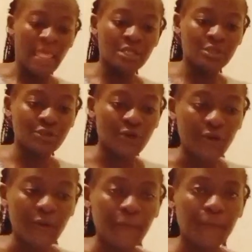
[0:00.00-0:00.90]

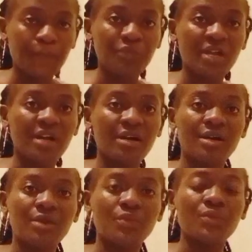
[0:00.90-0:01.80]
so
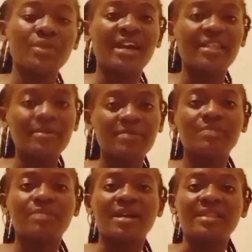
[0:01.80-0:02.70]
with the other
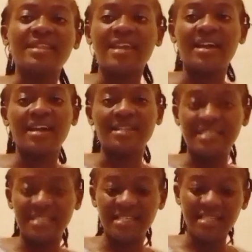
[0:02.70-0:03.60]
piggy bank that I had,
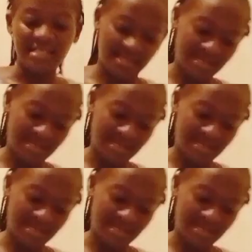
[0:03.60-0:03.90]
it started,